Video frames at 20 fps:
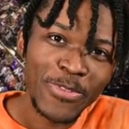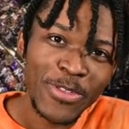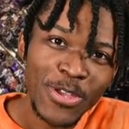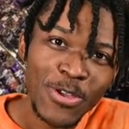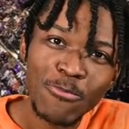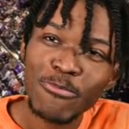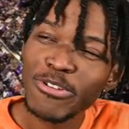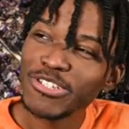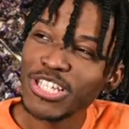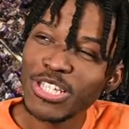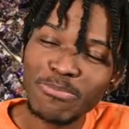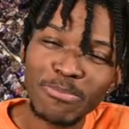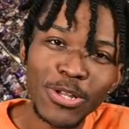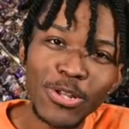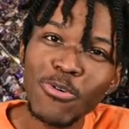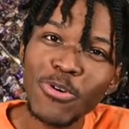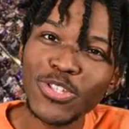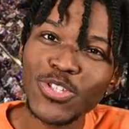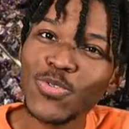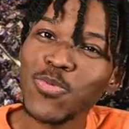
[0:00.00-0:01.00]
We just
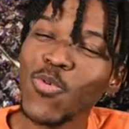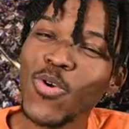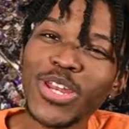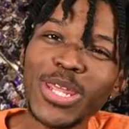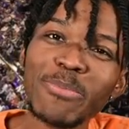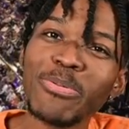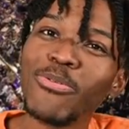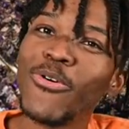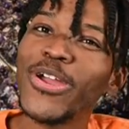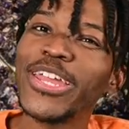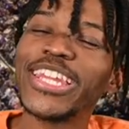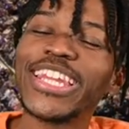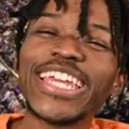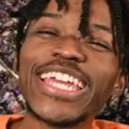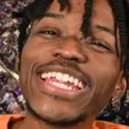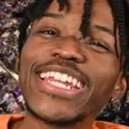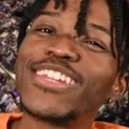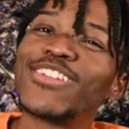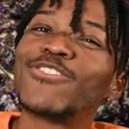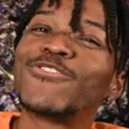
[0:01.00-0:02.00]
blew a 20-point
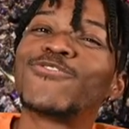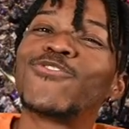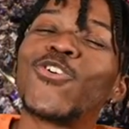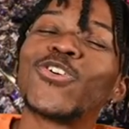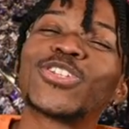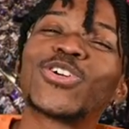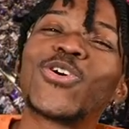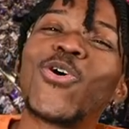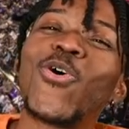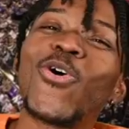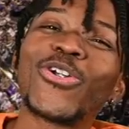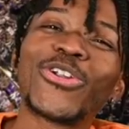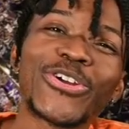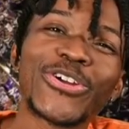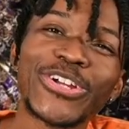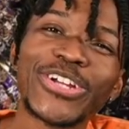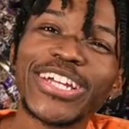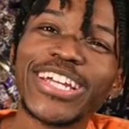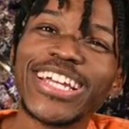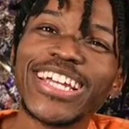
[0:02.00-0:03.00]
lead in the fourth
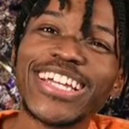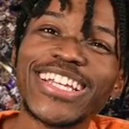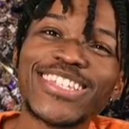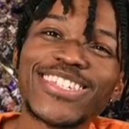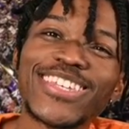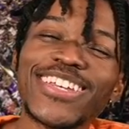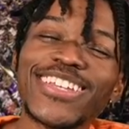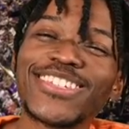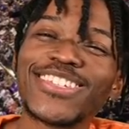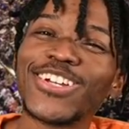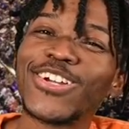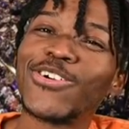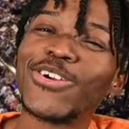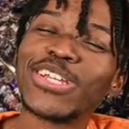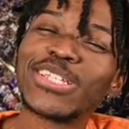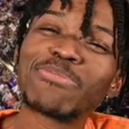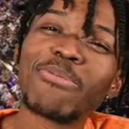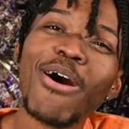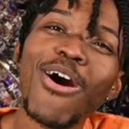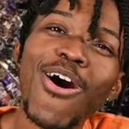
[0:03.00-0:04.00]
quarter to, to
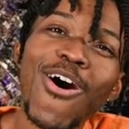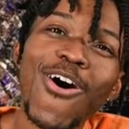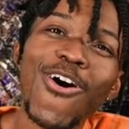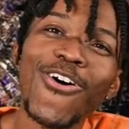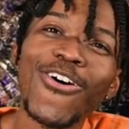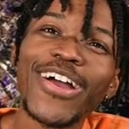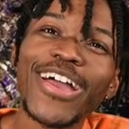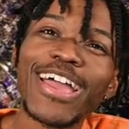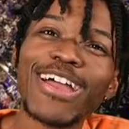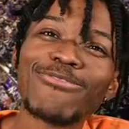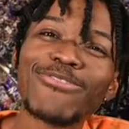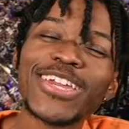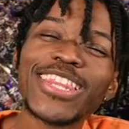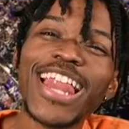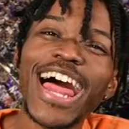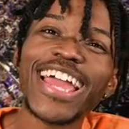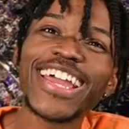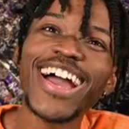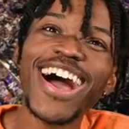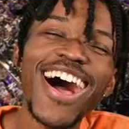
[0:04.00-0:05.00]
Chris Paul. And we
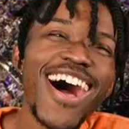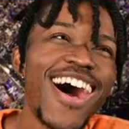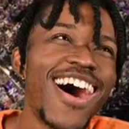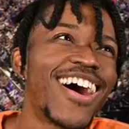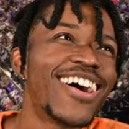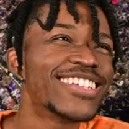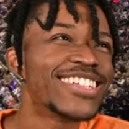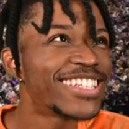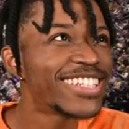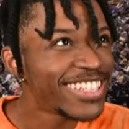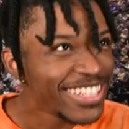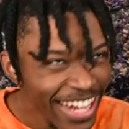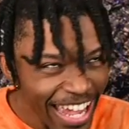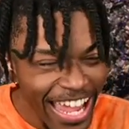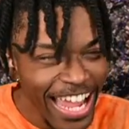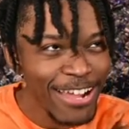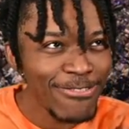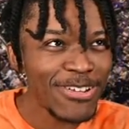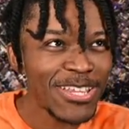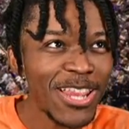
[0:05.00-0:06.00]
like, ah, oh,
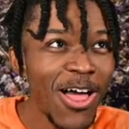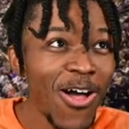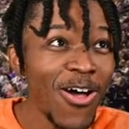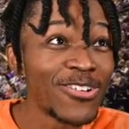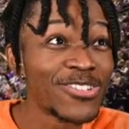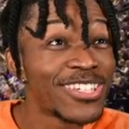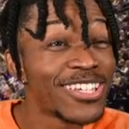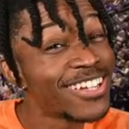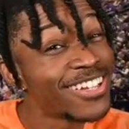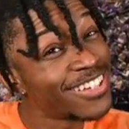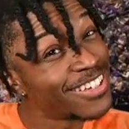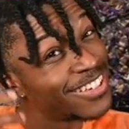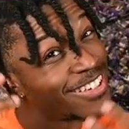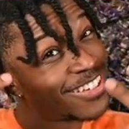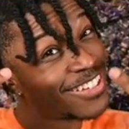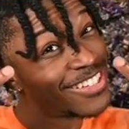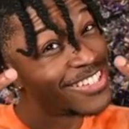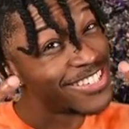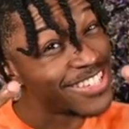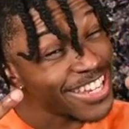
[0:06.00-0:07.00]
dang, we lost.
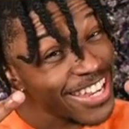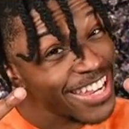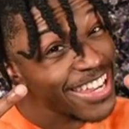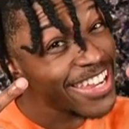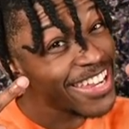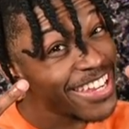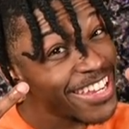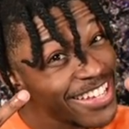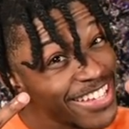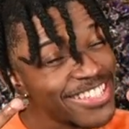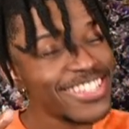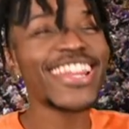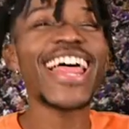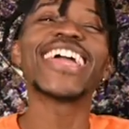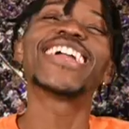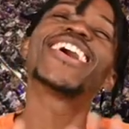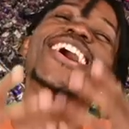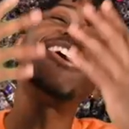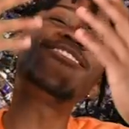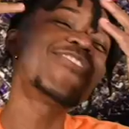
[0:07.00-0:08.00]
Jeez, like,
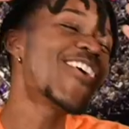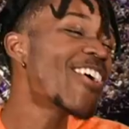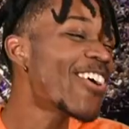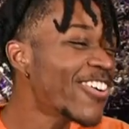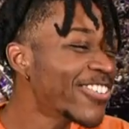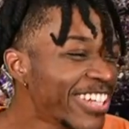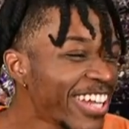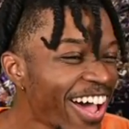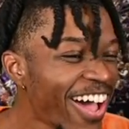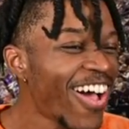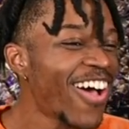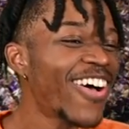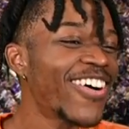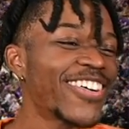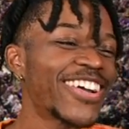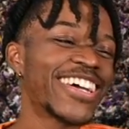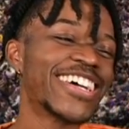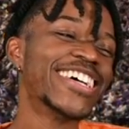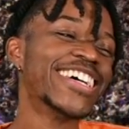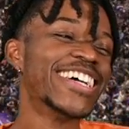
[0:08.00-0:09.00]
come on,
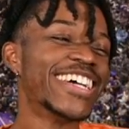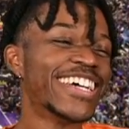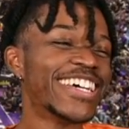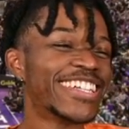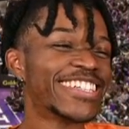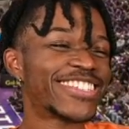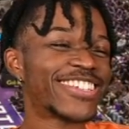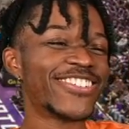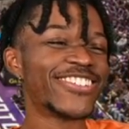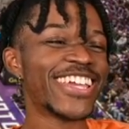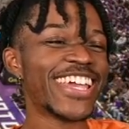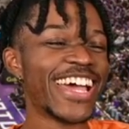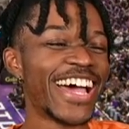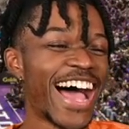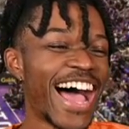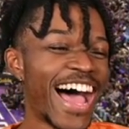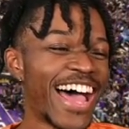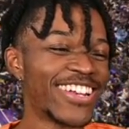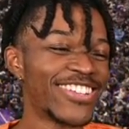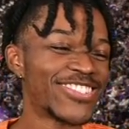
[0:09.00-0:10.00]
dog. So yeah,
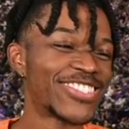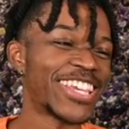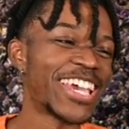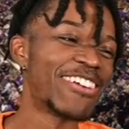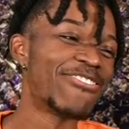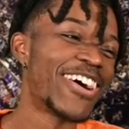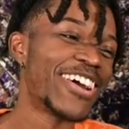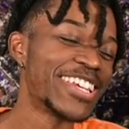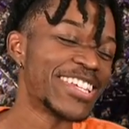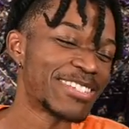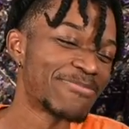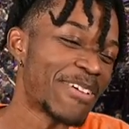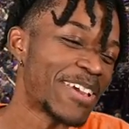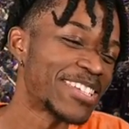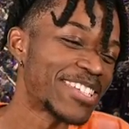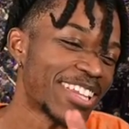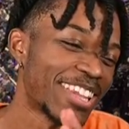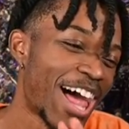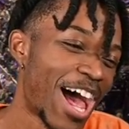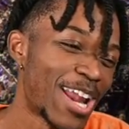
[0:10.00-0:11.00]
I understand why this makes
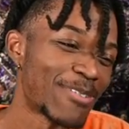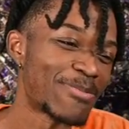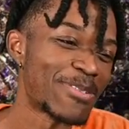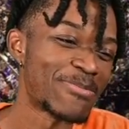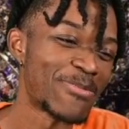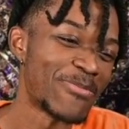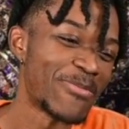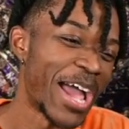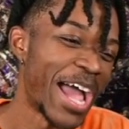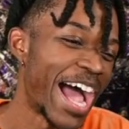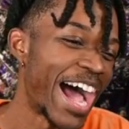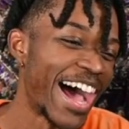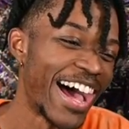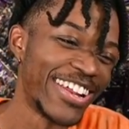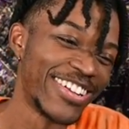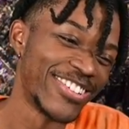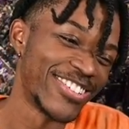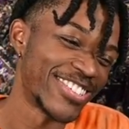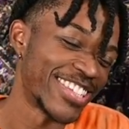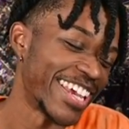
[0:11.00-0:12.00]
a lot of people mad. I
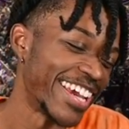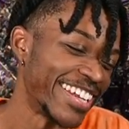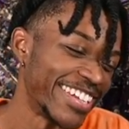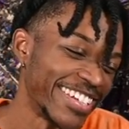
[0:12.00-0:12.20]
understand